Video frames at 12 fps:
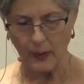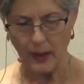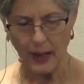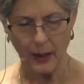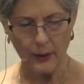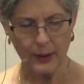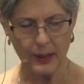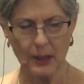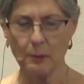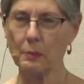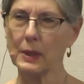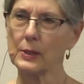How can
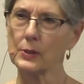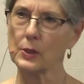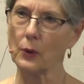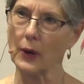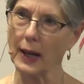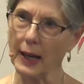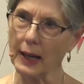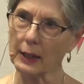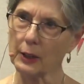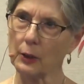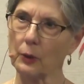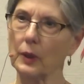it be so
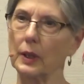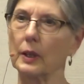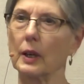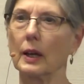accurate